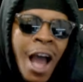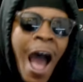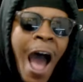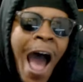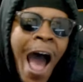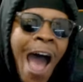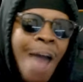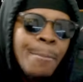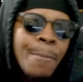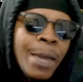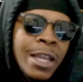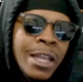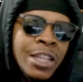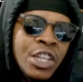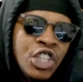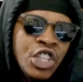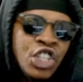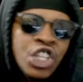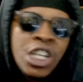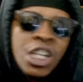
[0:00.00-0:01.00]
I made
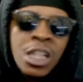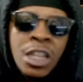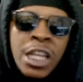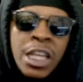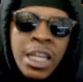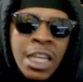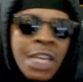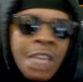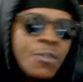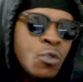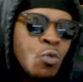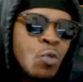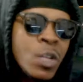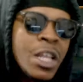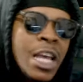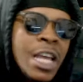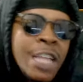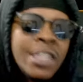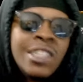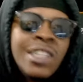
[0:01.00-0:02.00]
this shit lit. Even
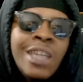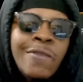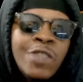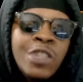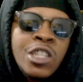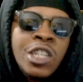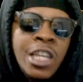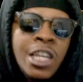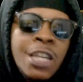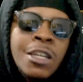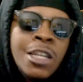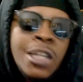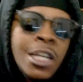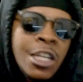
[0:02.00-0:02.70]
when in 17,